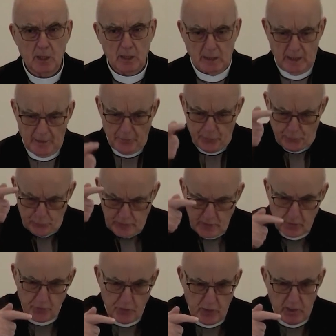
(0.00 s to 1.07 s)
and read
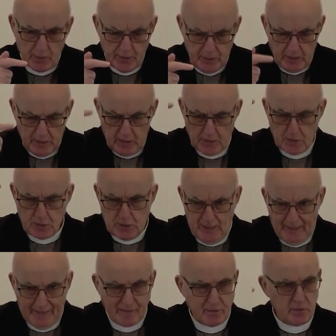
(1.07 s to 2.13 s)
there in
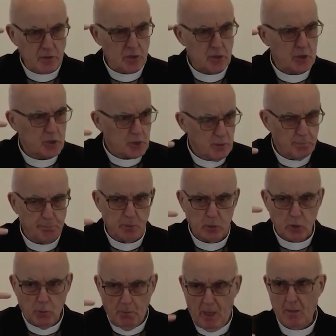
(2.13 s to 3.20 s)
10 simple
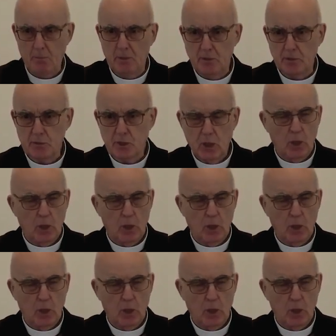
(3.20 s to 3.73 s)
commandments